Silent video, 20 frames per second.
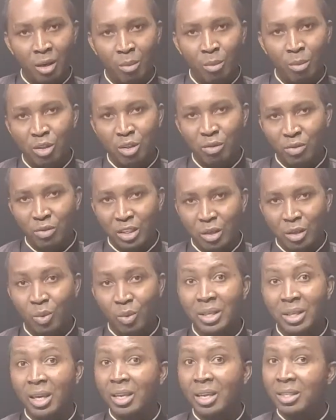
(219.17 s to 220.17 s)
motivated,
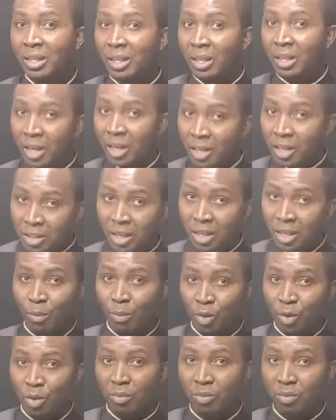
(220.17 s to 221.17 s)
whether he's engaged in the
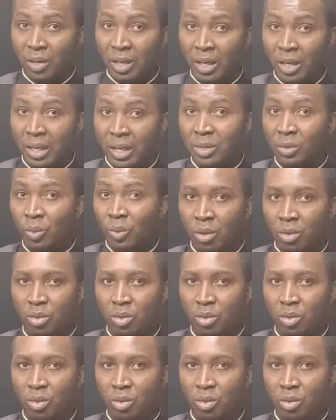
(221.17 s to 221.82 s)
process of learning as well.